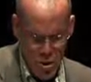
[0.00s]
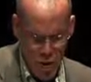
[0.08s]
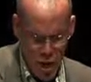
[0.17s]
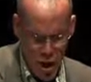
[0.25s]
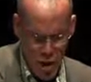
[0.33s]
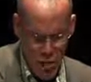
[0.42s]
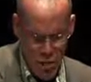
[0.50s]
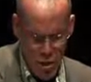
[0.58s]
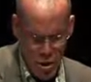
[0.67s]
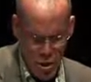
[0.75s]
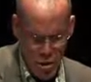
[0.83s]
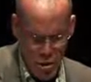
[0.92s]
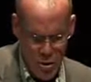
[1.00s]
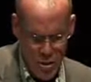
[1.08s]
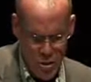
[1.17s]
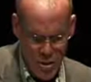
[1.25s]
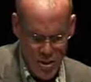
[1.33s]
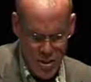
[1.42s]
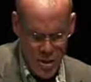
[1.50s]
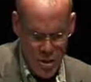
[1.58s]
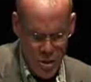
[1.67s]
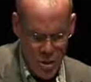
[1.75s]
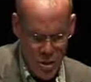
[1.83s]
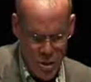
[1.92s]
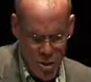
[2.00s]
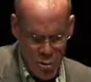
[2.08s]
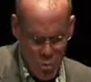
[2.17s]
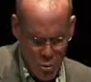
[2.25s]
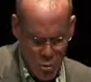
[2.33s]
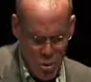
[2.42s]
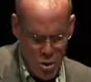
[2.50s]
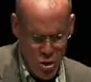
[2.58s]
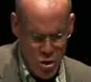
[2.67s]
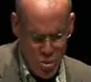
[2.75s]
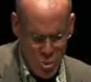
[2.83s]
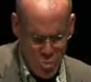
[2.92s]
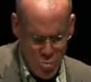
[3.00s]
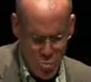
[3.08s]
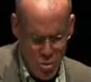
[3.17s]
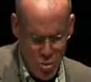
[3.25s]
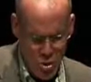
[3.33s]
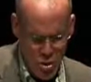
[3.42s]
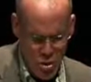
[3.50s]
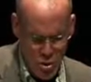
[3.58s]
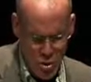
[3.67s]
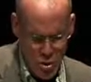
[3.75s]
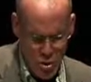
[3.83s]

cars and debts, portions and bonuses.